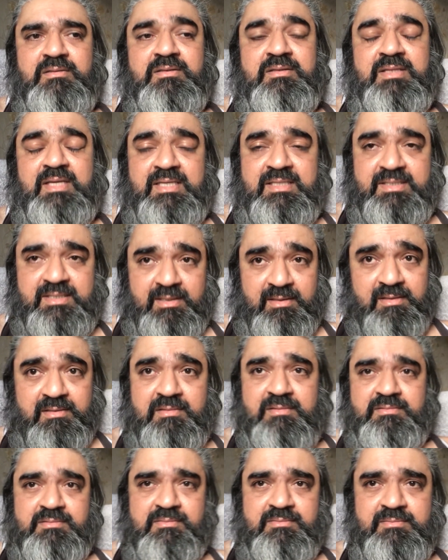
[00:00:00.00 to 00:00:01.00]
They
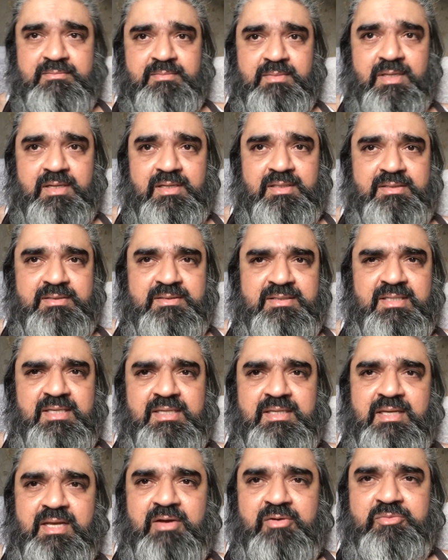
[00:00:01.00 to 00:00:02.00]
did, and
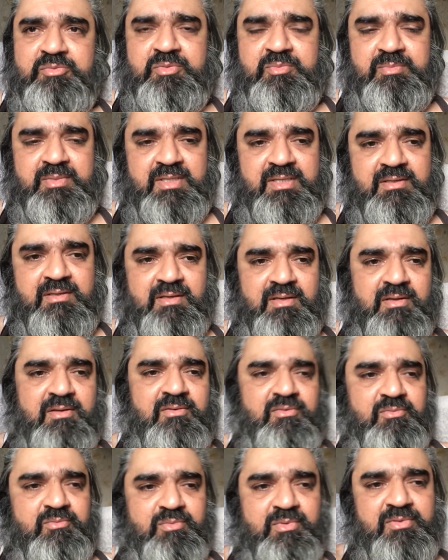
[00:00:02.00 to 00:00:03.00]
they helped me
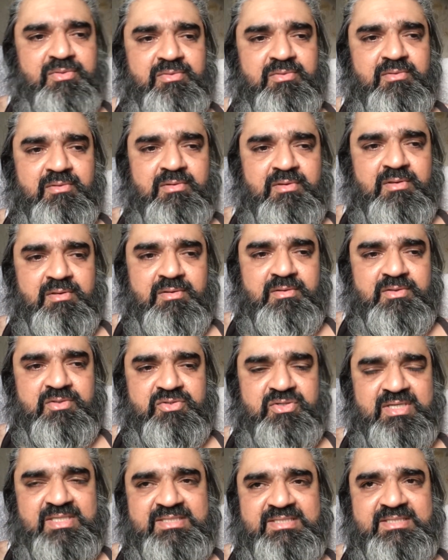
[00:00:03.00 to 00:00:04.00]
with
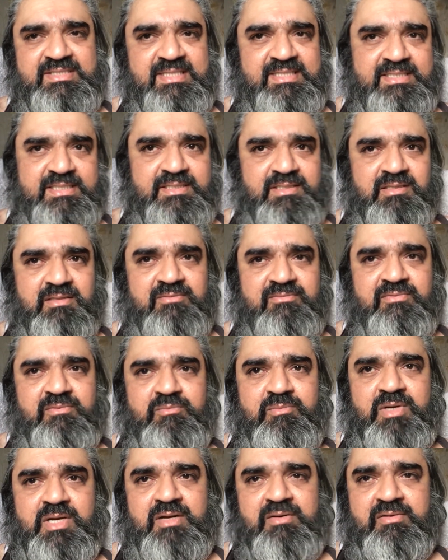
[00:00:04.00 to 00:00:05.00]
transitioning
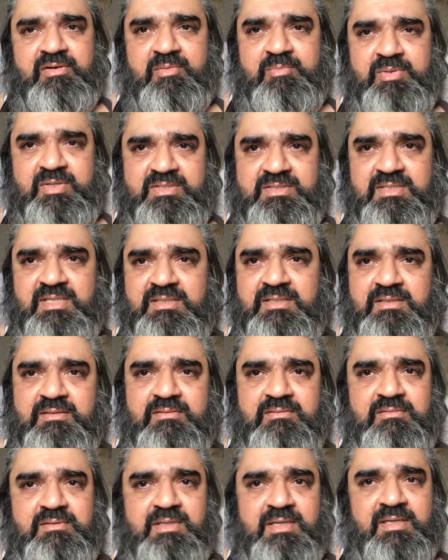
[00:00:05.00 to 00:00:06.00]
from wearing a prosthetic
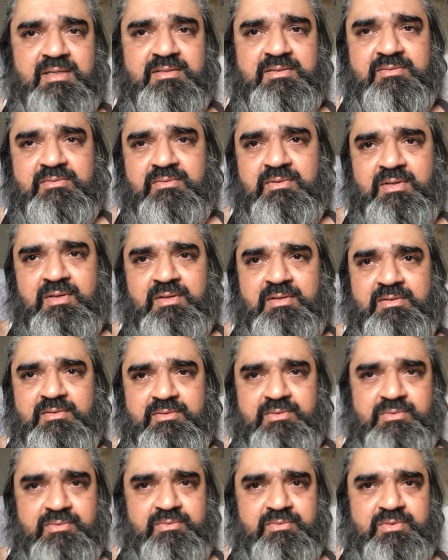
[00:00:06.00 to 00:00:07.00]
all day to
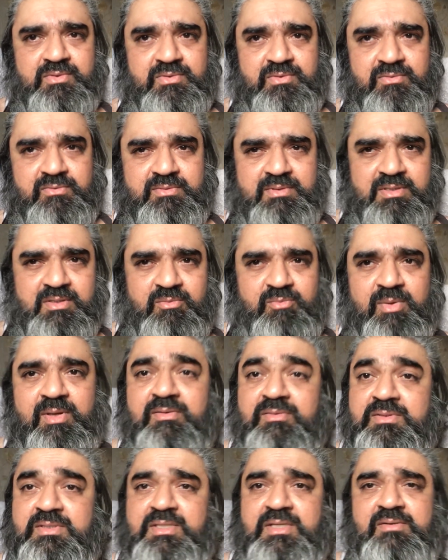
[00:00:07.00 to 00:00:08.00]
using a
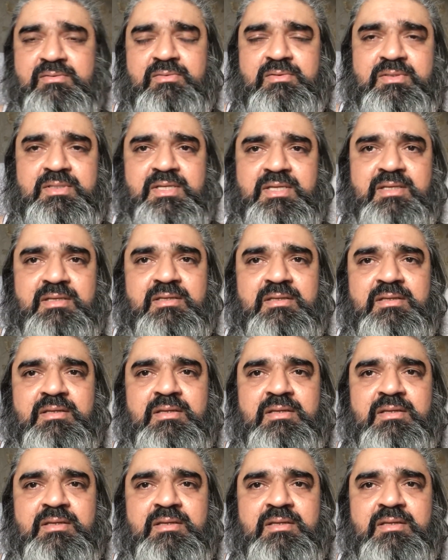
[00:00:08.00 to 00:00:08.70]
wheelchair all day,